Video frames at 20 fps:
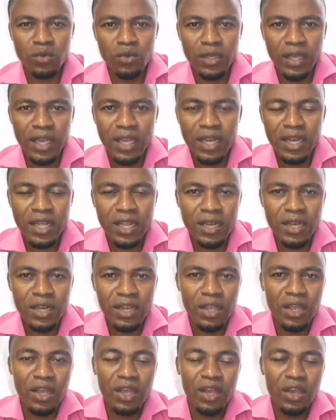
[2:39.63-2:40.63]
Canaan.
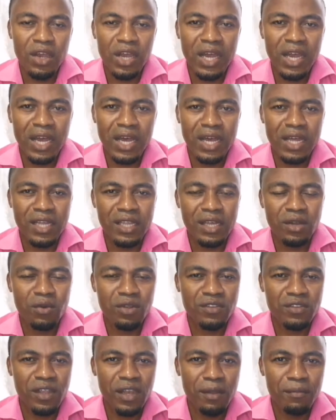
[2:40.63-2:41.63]
That
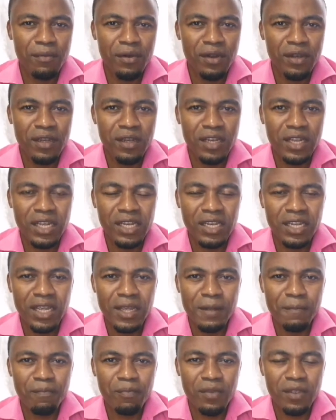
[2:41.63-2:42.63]
was celebrated
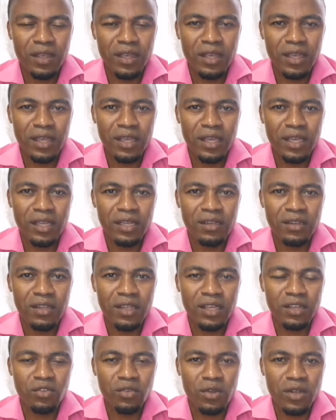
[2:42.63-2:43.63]
at
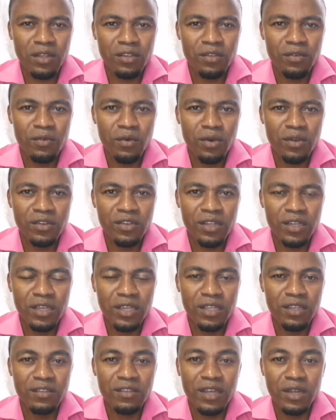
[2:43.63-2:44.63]
Exodus
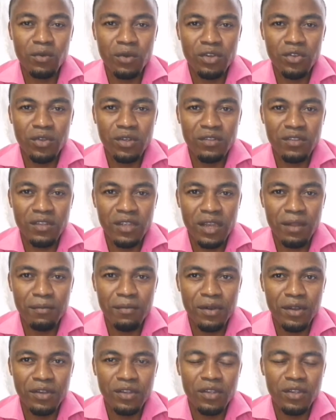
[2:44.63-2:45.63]
14. Is that what you are
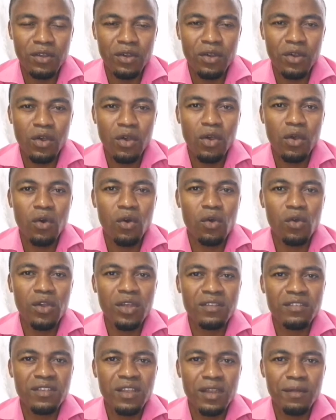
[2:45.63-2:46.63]
celebrating? Or you are
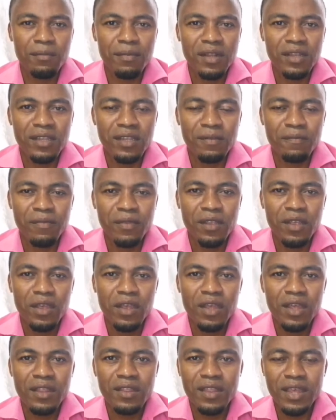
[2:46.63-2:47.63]
celebrating
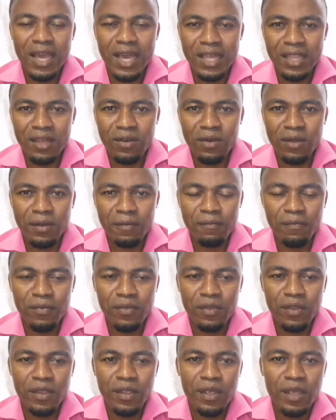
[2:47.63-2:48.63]
the other one?
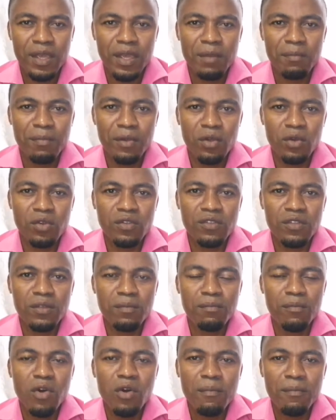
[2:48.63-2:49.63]
Because the
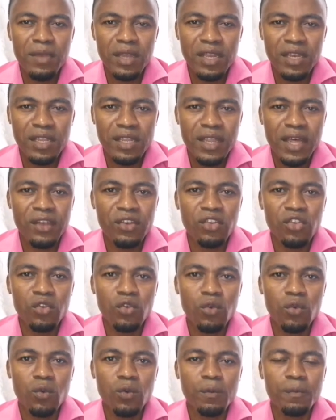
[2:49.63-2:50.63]
moment that
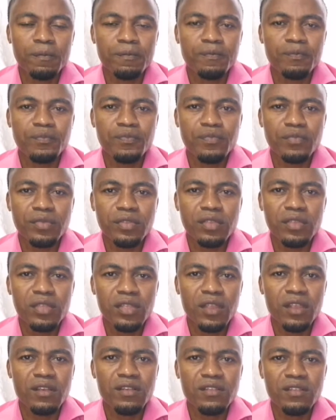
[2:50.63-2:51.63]
you
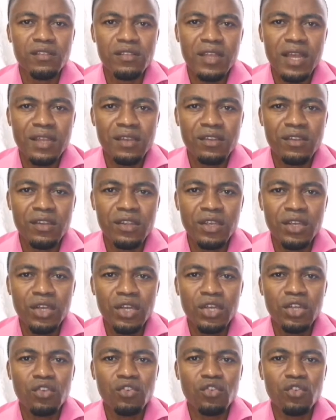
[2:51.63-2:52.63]
start
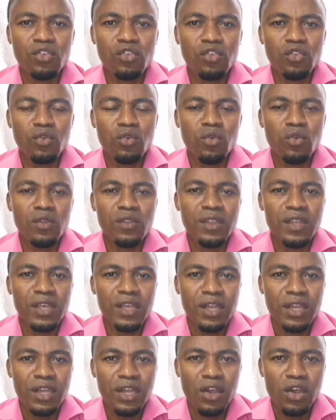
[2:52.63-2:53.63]
to do
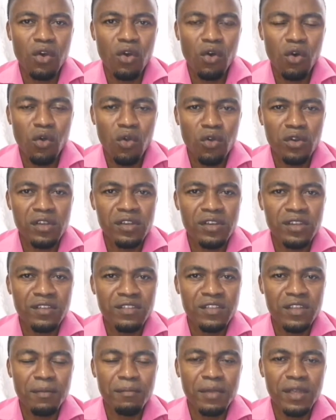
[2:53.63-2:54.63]
the Old
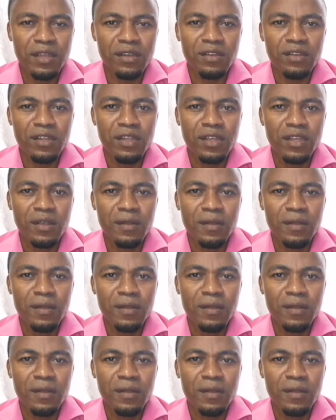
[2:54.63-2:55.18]
Testament